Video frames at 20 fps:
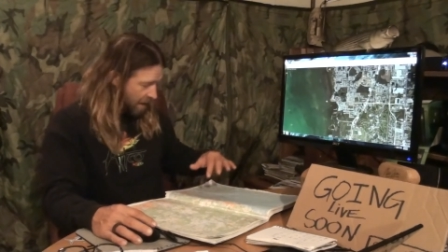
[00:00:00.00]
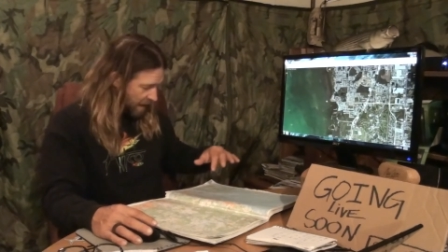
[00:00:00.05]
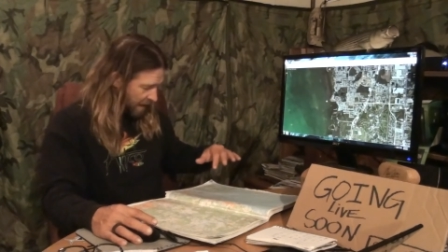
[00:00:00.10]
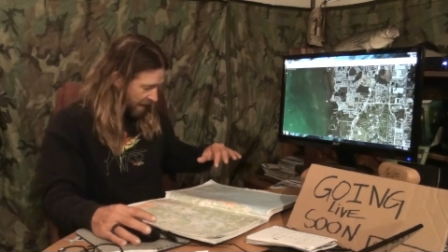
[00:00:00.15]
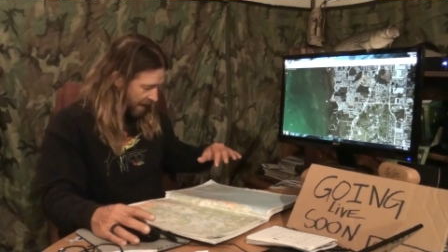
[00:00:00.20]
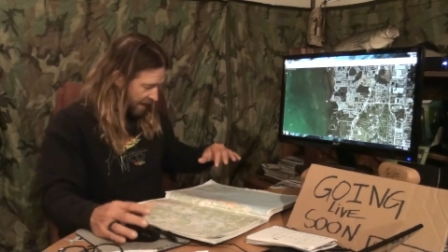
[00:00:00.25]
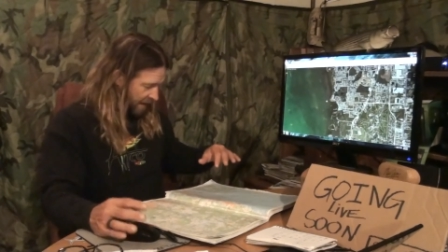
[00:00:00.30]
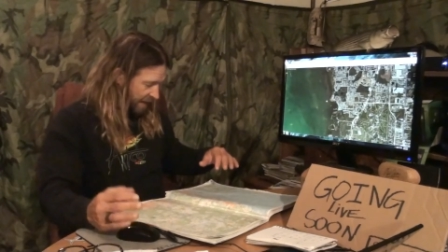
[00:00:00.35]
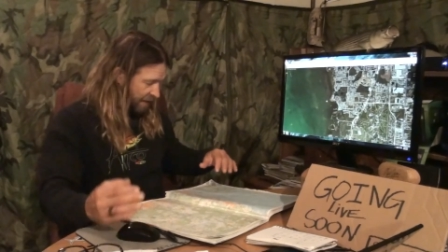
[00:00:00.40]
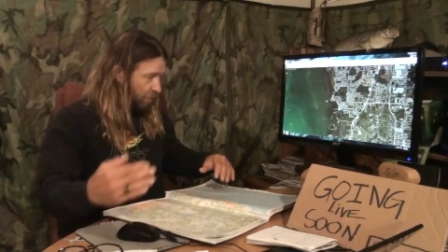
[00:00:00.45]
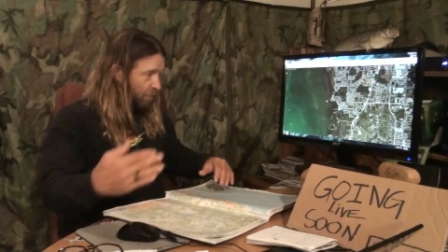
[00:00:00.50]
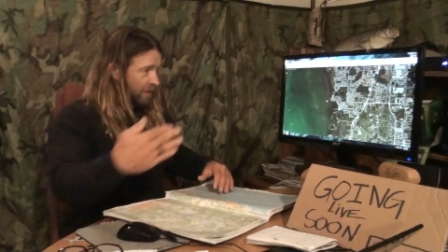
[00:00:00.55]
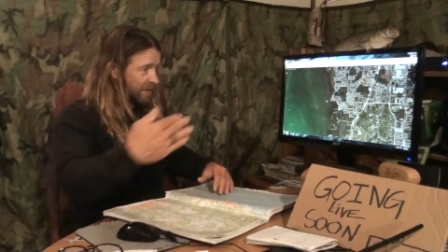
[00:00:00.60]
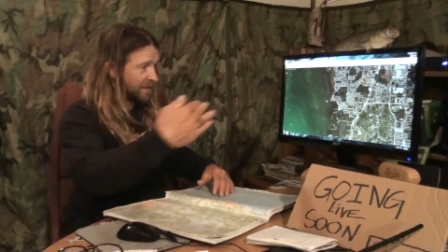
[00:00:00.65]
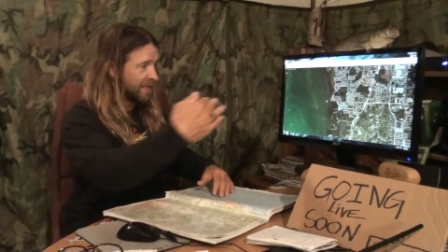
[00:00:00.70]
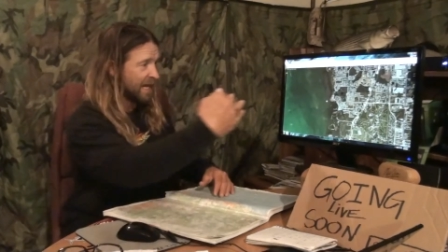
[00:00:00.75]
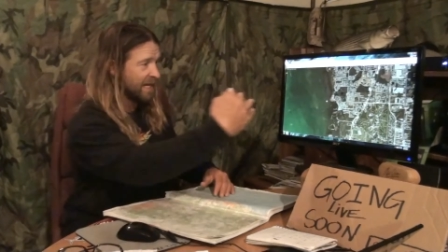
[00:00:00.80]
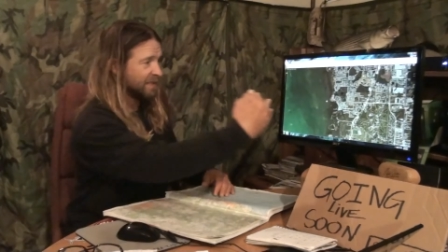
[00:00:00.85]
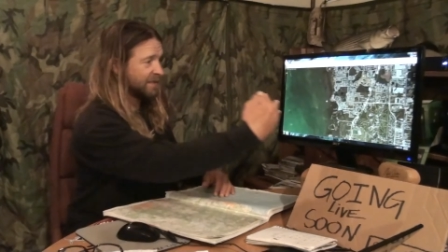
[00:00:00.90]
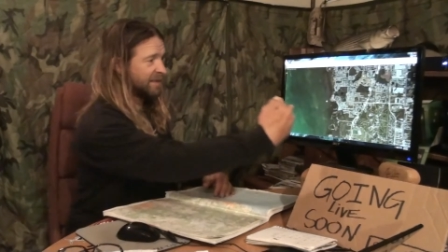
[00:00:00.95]
It
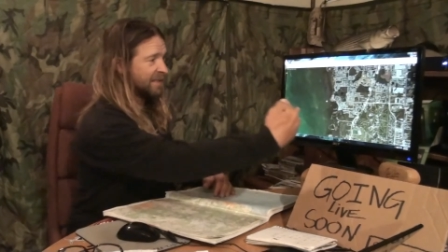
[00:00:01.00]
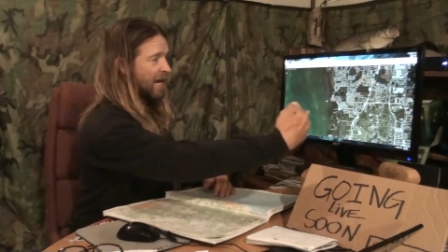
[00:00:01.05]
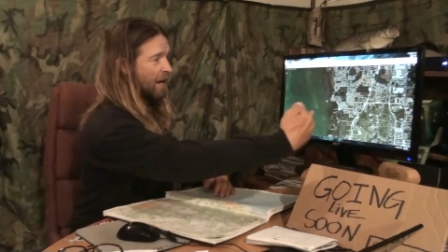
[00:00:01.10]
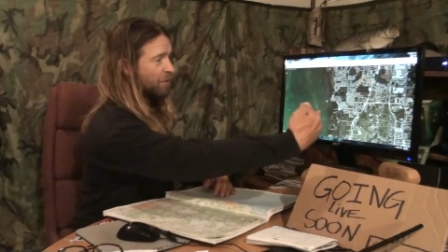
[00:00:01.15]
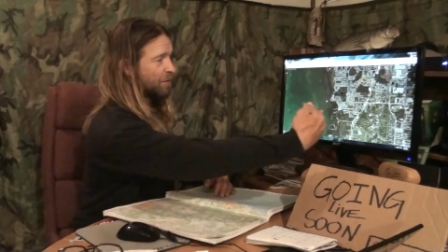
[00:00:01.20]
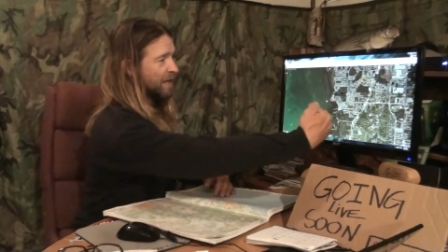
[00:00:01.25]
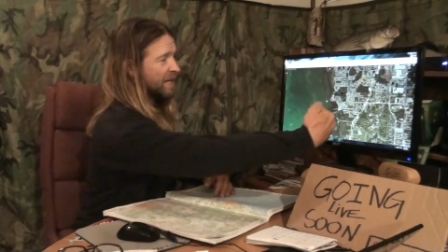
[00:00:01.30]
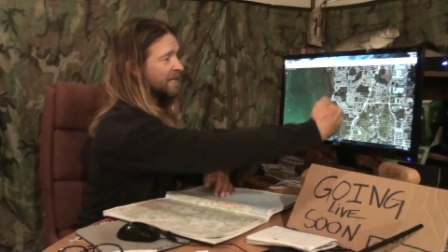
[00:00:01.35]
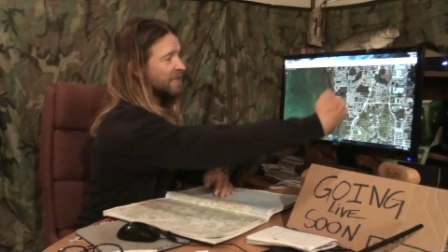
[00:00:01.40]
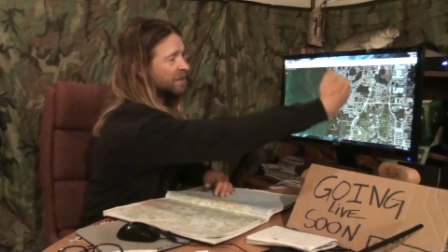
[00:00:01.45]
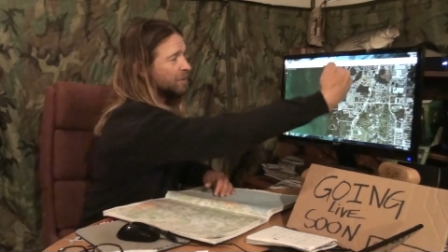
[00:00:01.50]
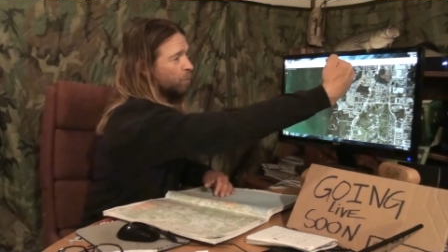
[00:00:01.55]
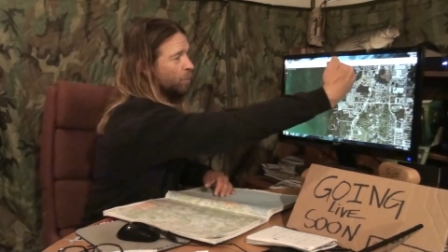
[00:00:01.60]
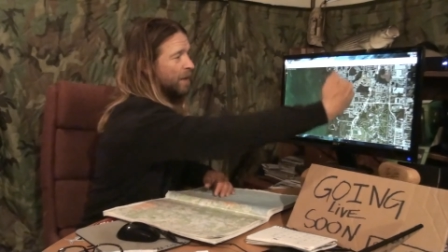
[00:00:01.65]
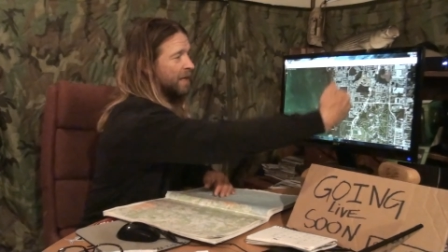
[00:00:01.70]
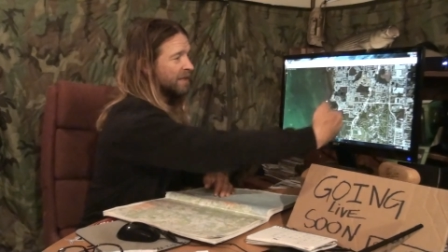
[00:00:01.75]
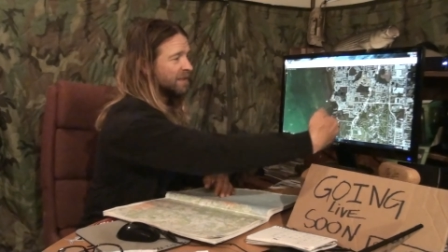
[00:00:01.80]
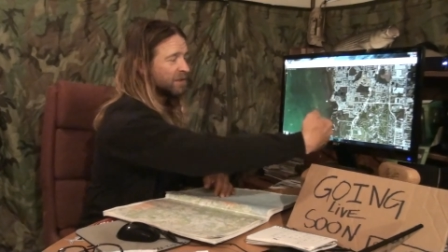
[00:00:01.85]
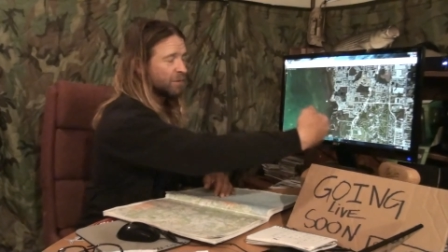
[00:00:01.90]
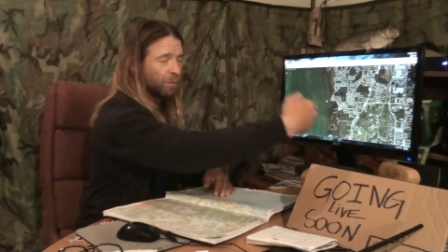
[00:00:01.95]
was a southeast
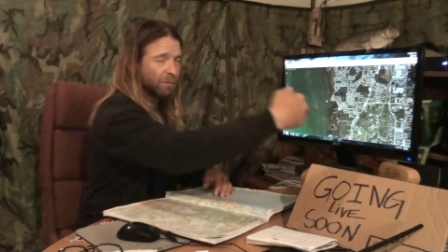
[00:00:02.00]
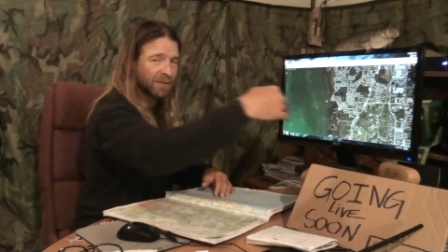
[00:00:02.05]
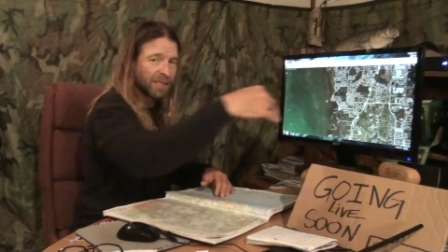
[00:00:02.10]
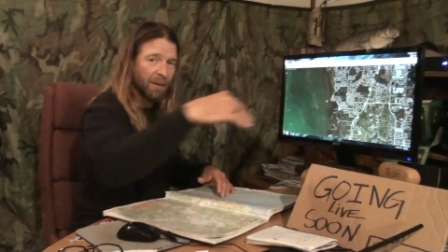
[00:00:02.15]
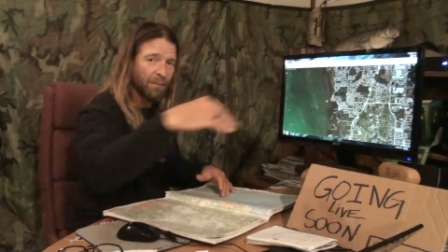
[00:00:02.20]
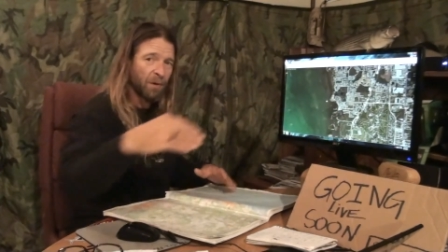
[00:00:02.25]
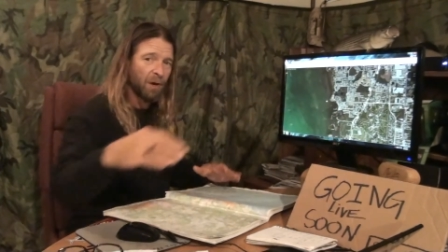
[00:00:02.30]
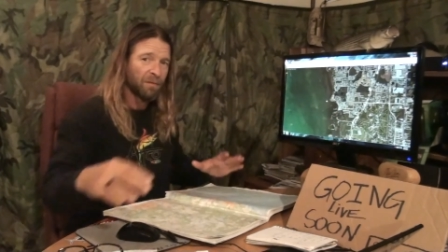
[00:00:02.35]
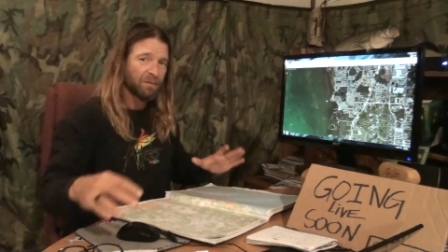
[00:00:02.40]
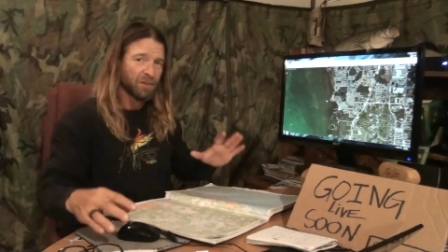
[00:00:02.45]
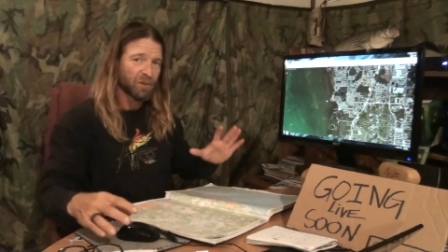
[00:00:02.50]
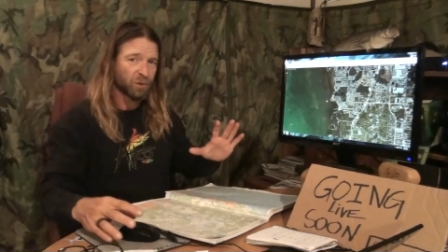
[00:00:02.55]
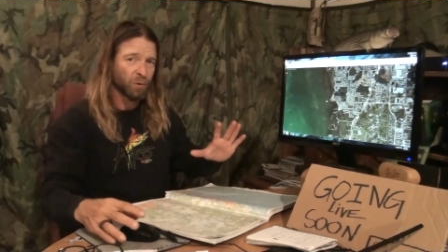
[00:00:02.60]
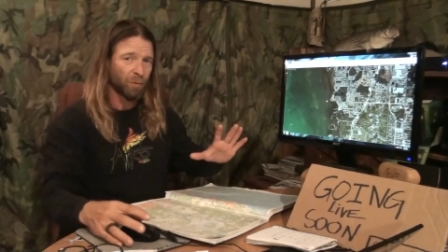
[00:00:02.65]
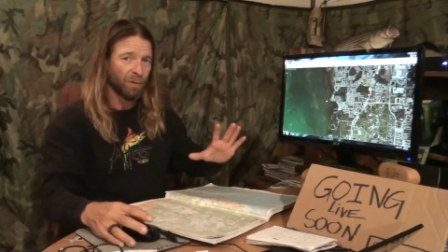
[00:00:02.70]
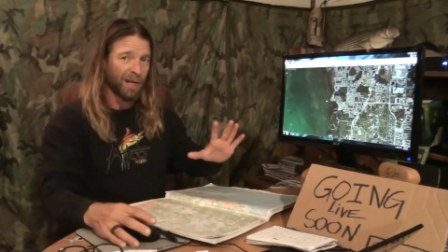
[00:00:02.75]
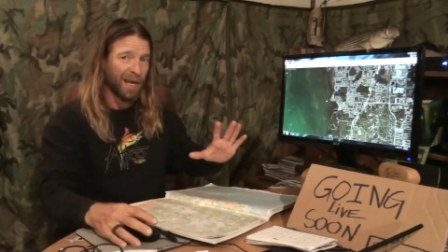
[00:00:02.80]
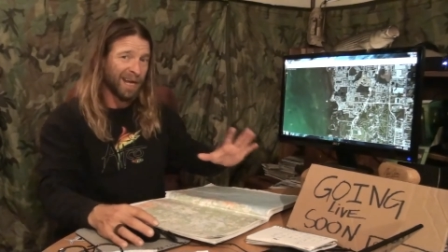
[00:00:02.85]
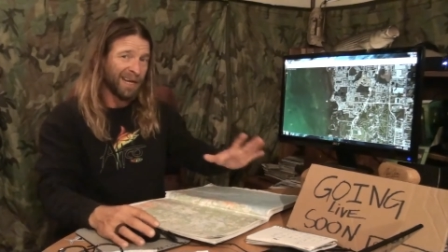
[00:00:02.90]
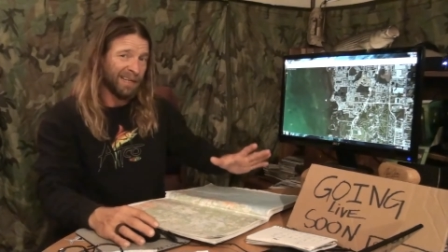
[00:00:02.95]
wind, so it was coming off the
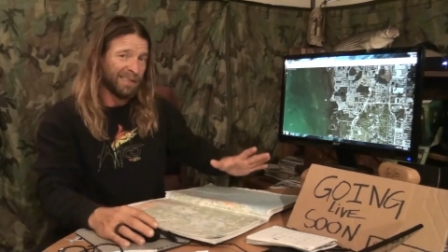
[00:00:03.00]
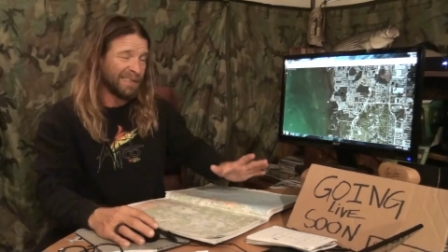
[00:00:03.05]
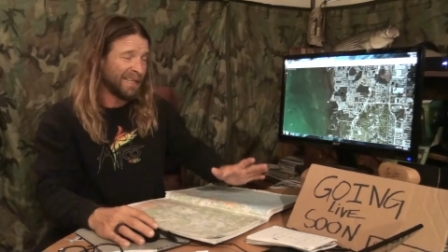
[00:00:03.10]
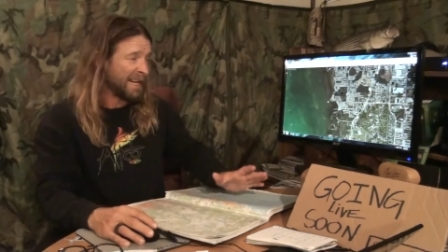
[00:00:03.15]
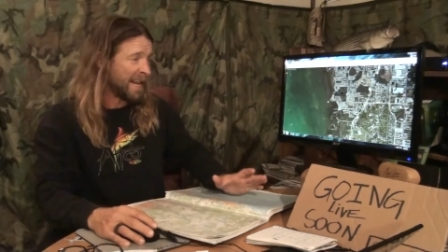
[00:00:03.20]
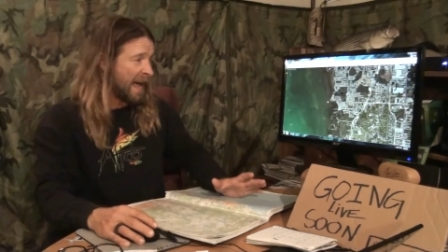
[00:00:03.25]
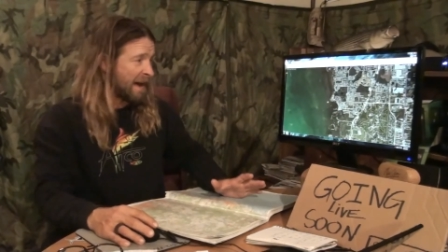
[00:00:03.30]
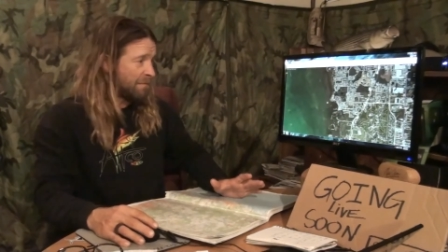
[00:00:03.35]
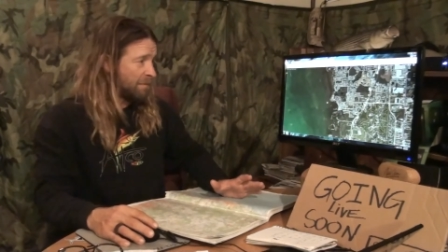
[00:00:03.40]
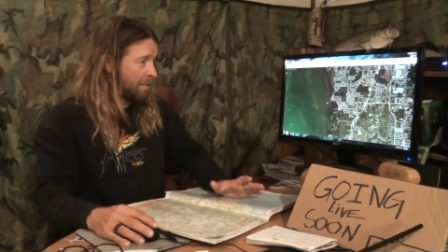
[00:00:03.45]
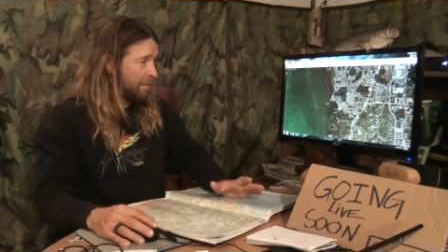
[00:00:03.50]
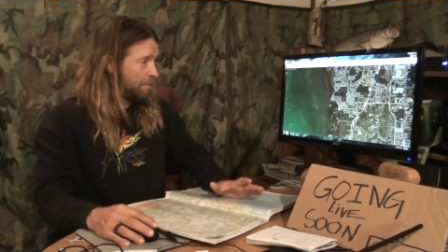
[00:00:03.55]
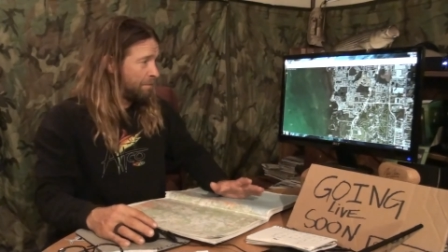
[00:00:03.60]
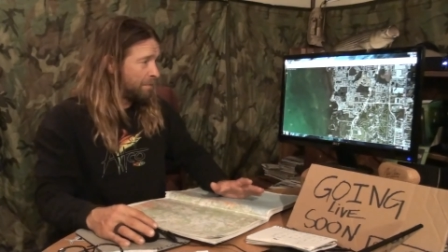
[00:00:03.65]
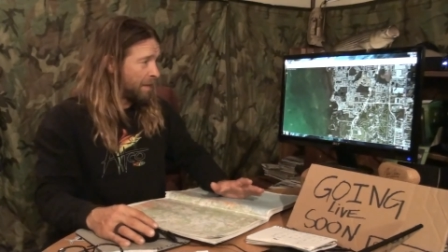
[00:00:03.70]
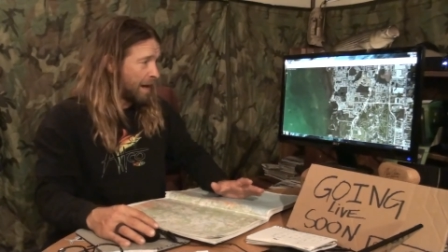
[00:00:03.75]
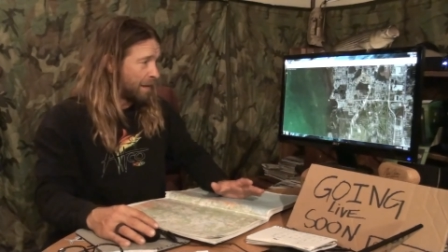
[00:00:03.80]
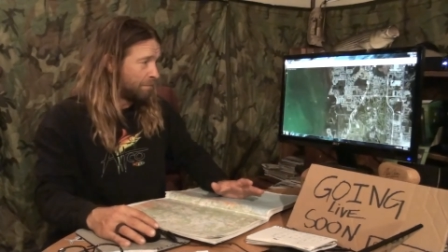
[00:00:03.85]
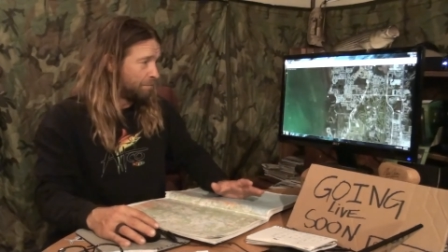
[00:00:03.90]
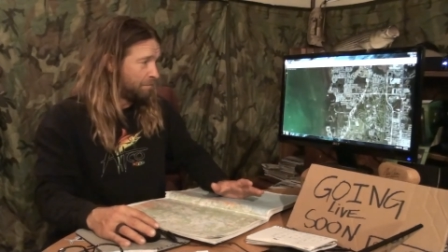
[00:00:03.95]
shoreline. I didn't have
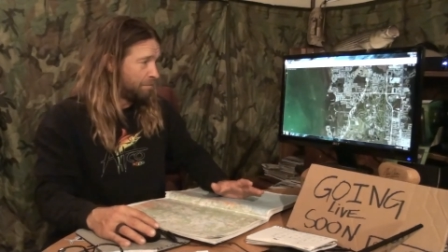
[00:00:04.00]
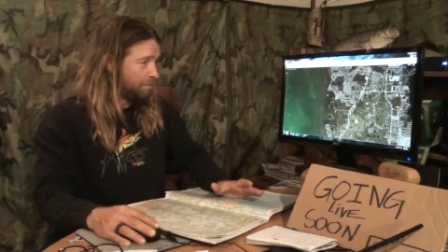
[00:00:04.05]
a